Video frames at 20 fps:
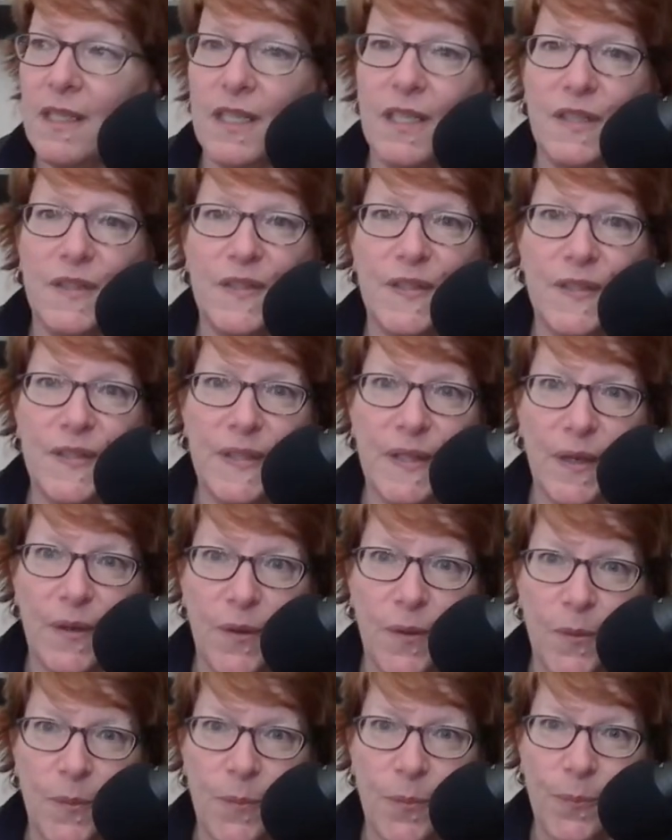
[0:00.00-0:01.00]

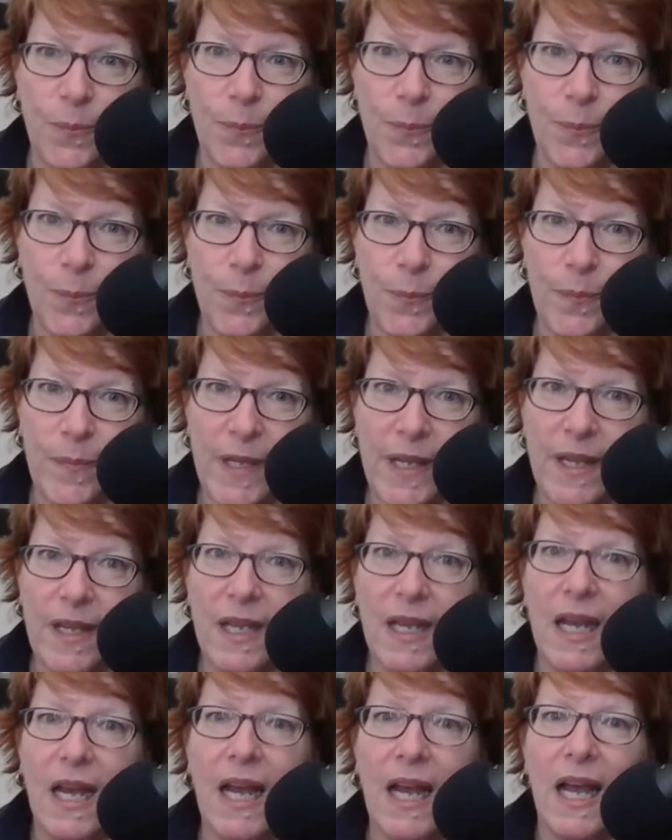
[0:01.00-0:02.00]
So
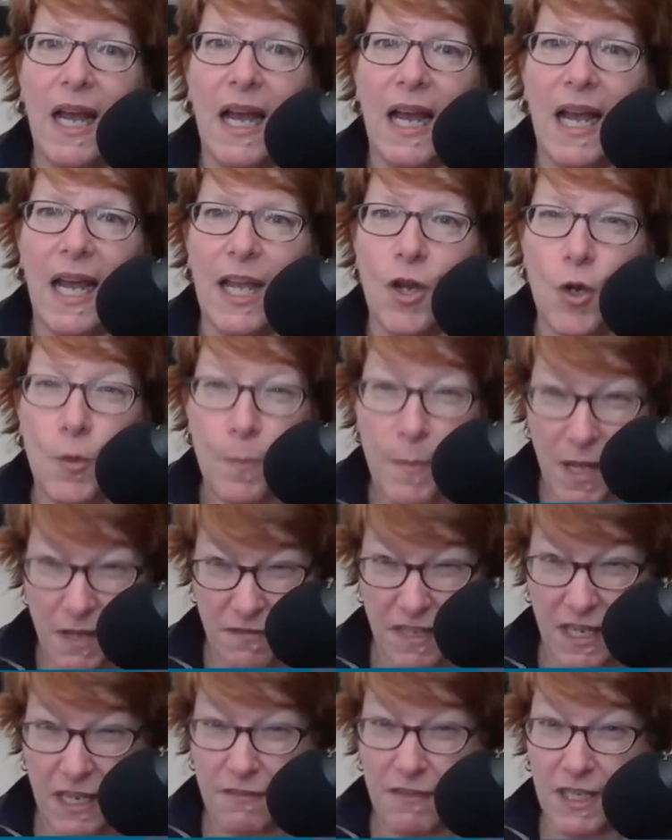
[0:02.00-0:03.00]
I hope
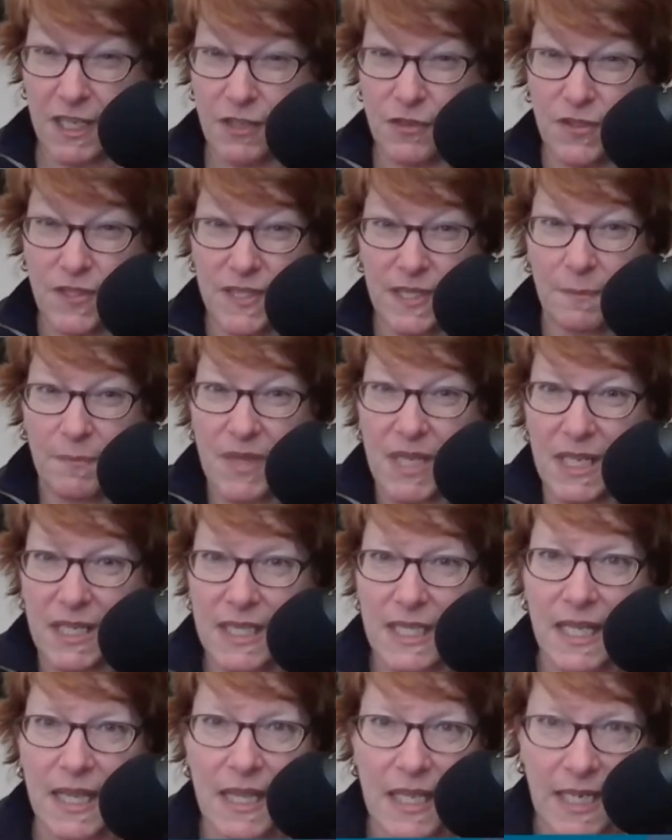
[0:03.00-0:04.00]
I've given you something
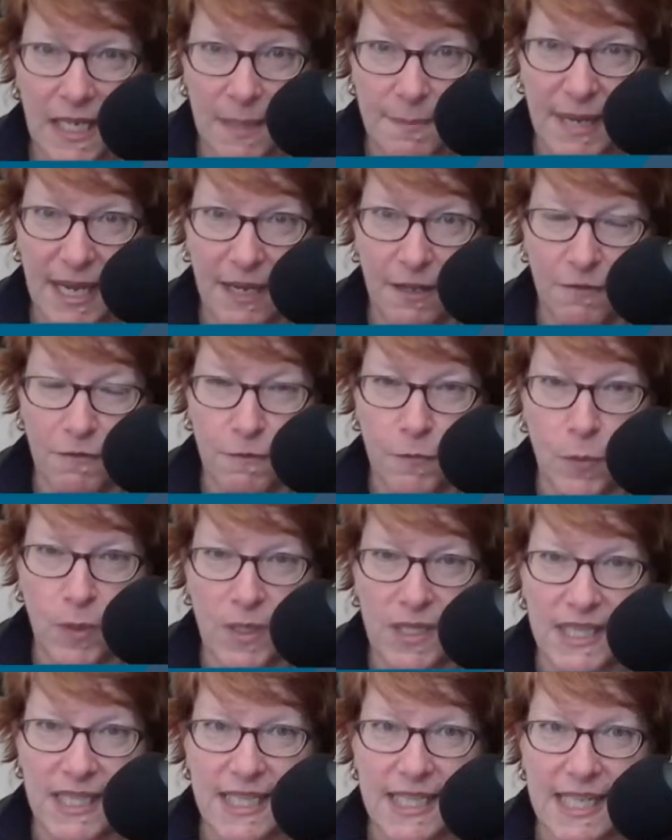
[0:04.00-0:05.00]
to think about for
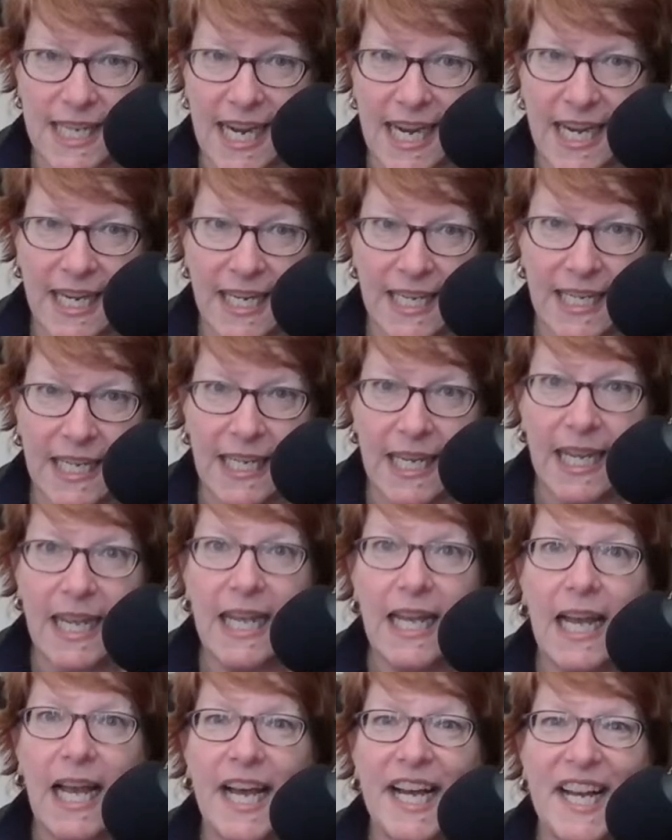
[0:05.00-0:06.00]
today.
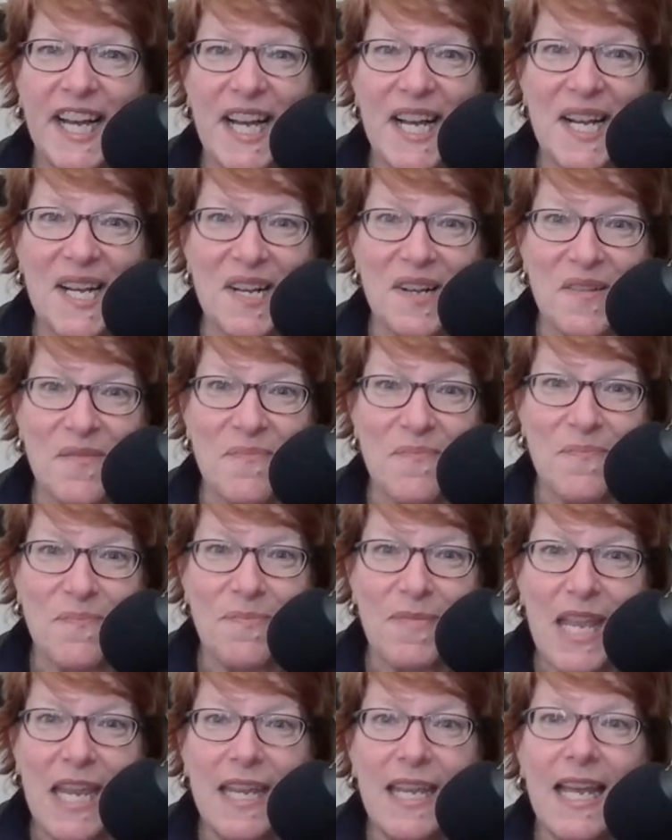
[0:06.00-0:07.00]

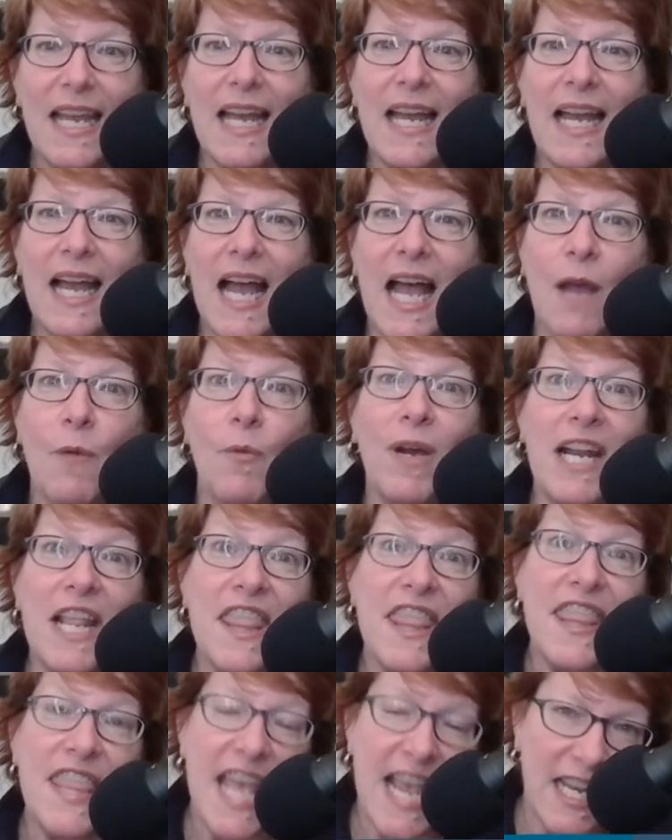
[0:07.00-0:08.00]
I want
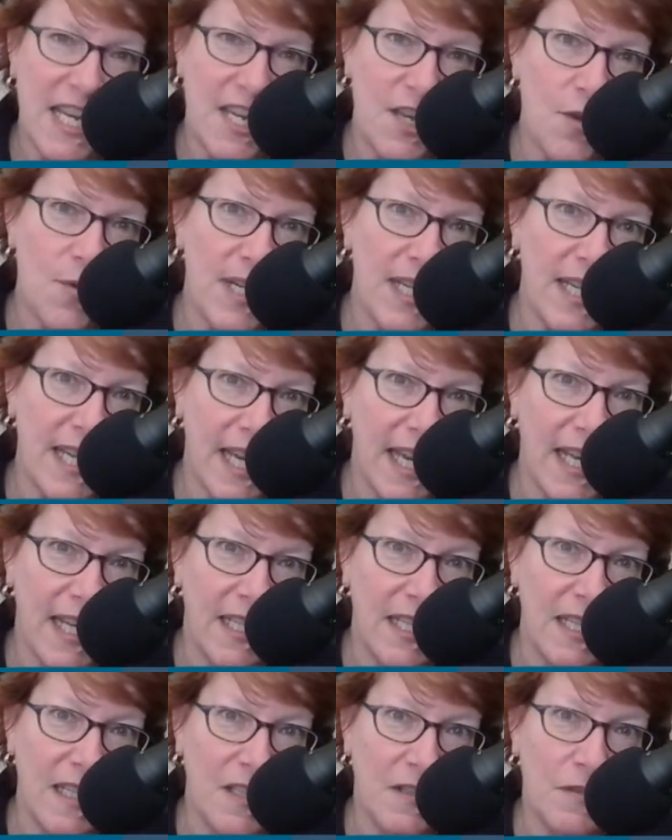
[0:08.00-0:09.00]
to thank you
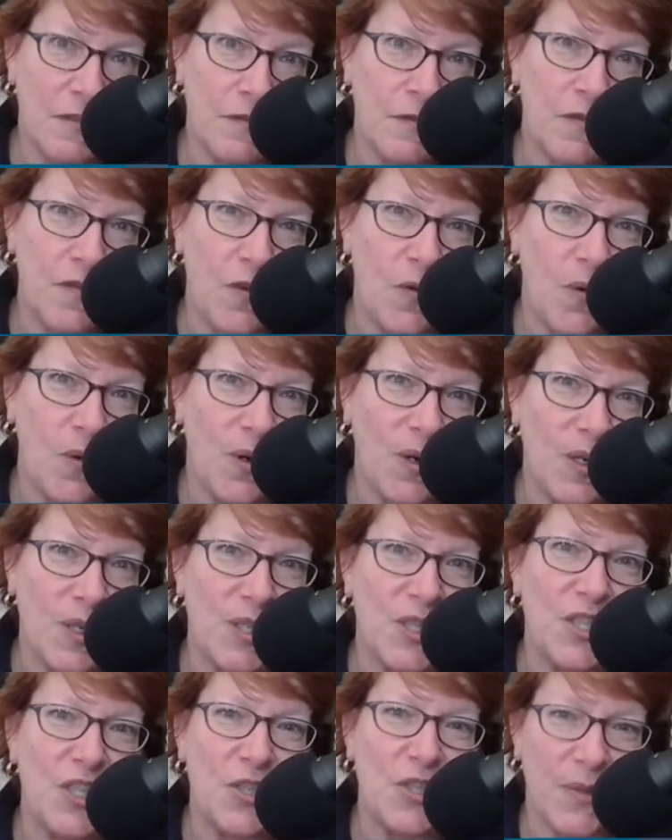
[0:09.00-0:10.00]
again
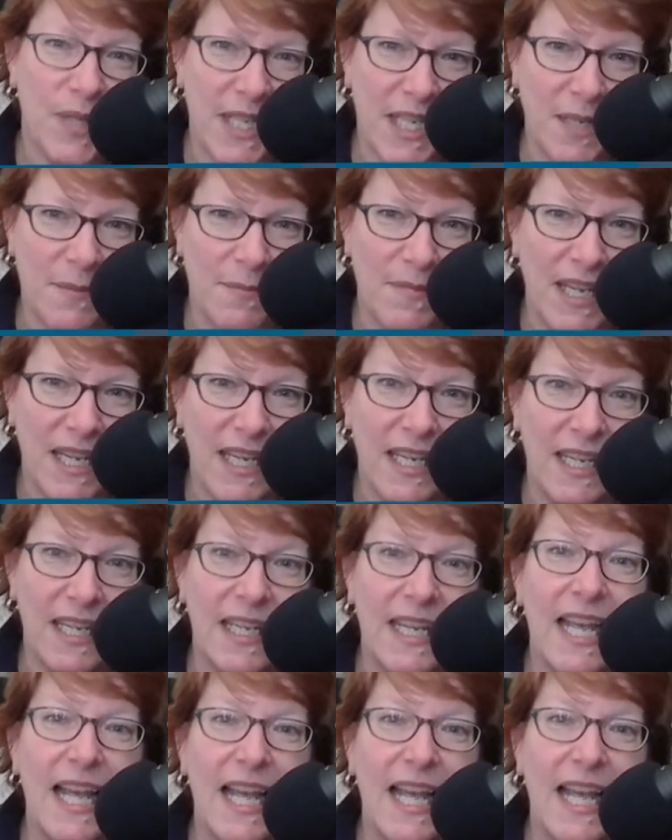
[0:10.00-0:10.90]
for joining me.